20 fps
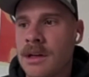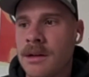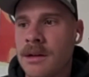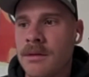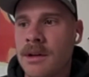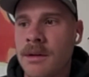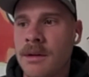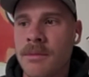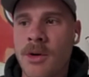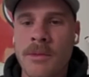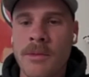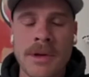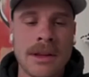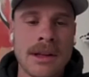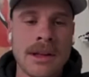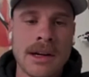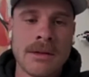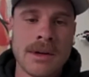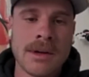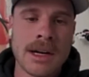a moment
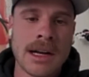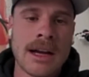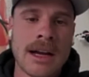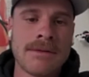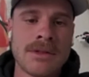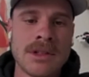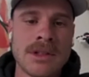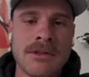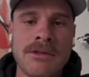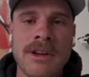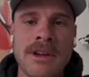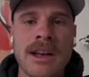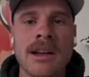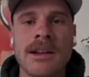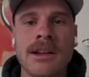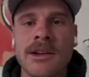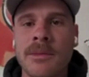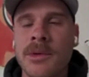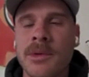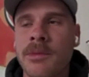there where I have to defend a
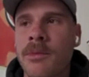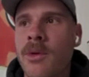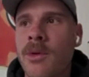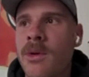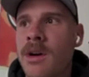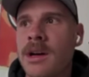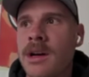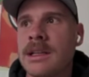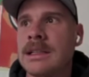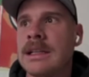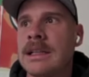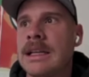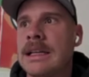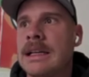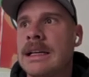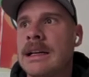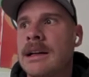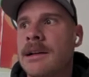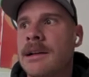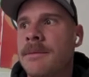little bit more,
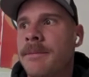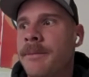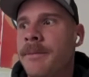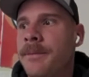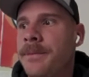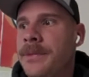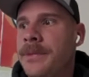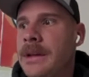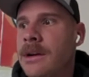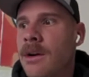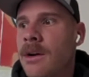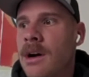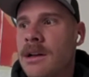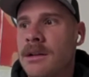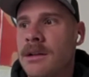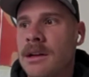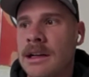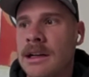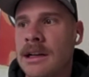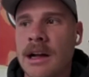and
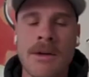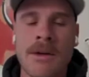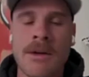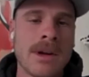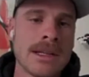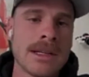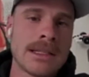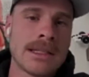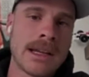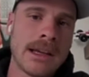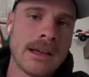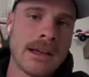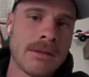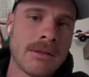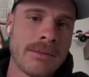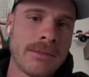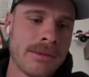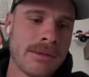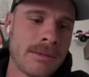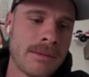I want to stay.
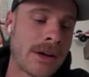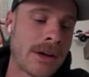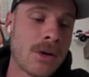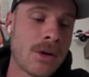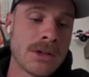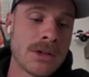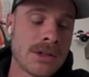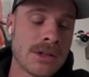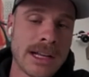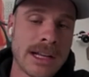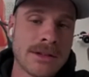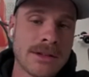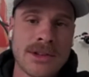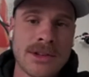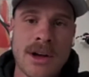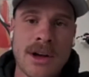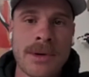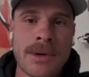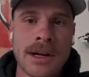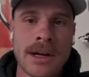Hopefully my goal is to get to
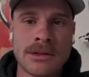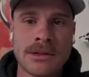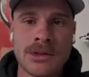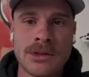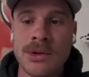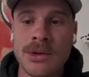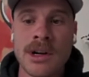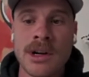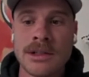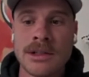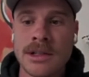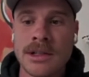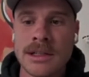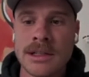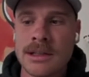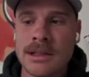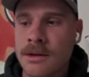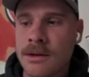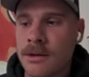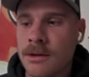top 200,
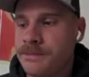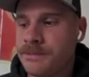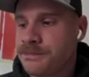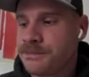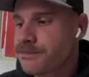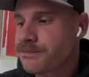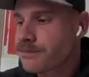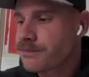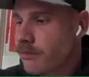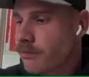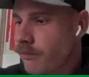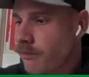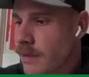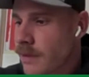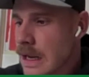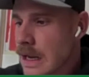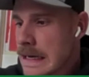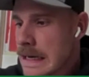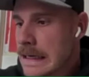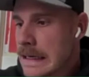so
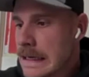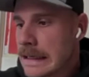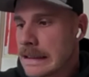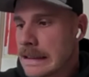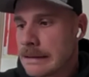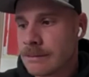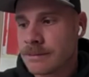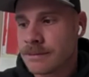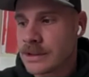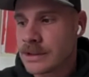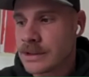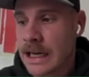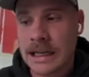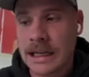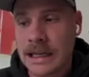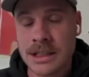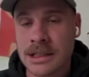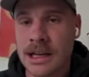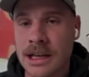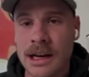yeah, I
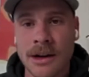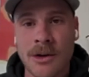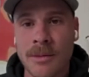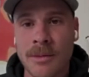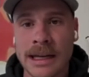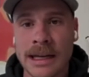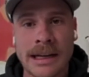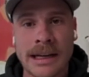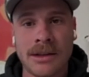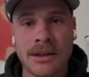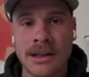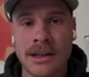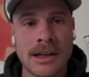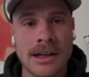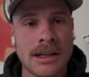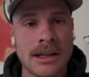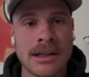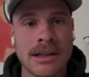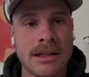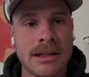just got to go back out there
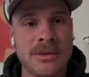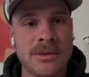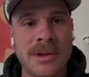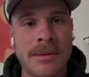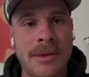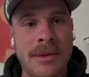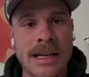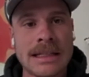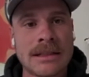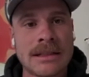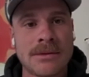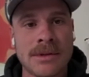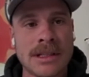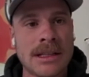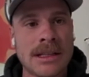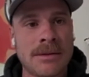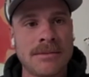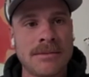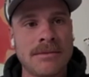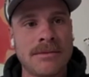and do my best once
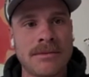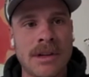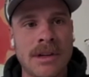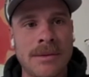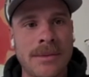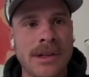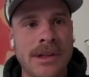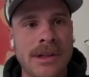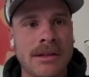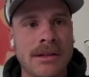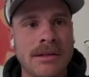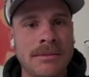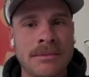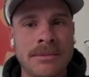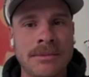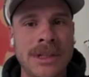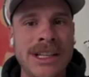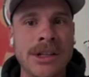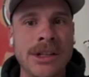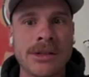I'm
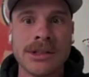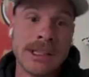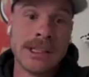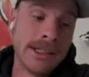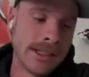healed.